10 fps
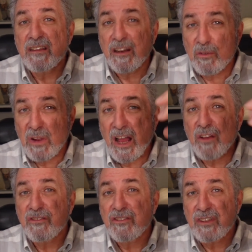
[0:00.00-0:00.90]
that
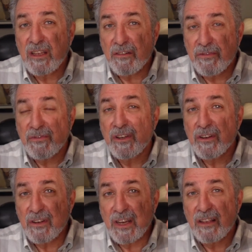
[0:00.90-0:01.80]
aroused state of
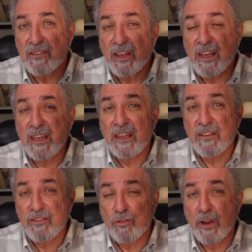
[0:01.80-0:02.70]
fear and anxiety and
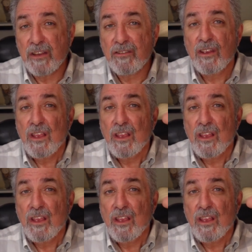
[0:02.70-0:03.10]
stress